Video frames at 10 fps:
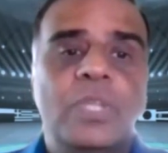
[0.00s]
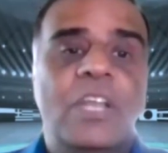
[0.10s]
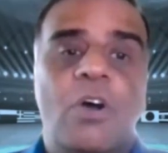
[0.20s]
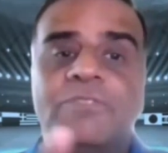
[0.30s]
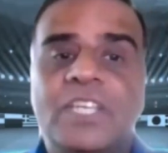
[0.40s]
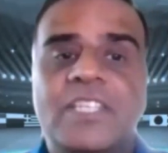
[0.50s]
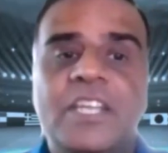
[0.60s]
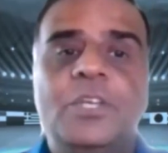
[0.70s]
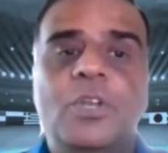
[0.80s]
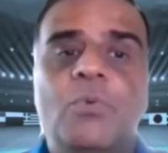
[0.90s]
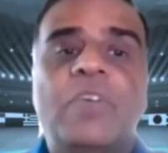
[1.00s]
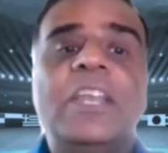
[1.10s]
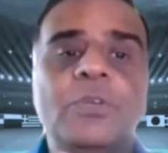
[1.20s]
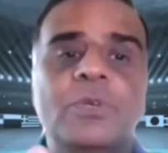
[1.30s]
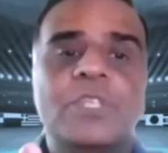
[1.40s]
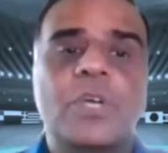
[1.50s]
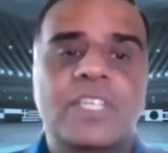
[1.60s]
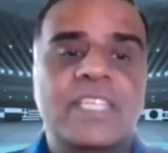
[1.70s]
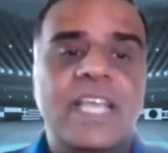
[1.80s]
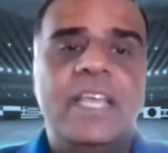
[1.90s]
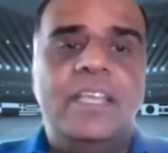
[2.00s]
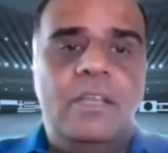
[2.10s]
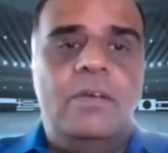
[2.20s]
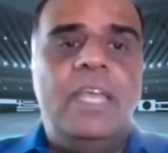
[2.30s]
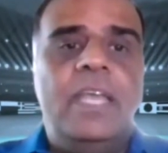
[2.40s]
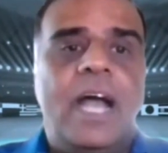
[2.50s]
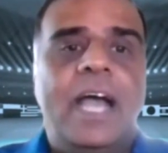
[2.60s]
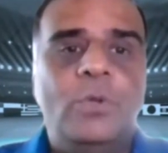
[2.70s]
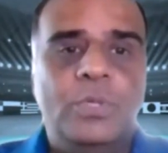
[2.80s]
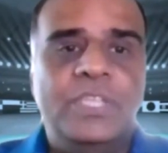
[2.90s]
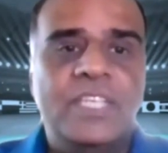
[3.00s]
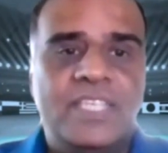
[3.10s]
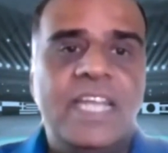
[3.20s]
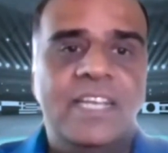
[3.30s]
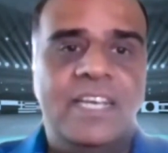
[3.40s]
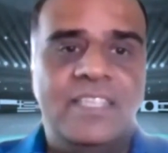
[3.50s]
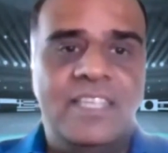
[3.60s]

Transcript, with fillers: then obviously, you know, venue is going to say, you know, hey, I own this data.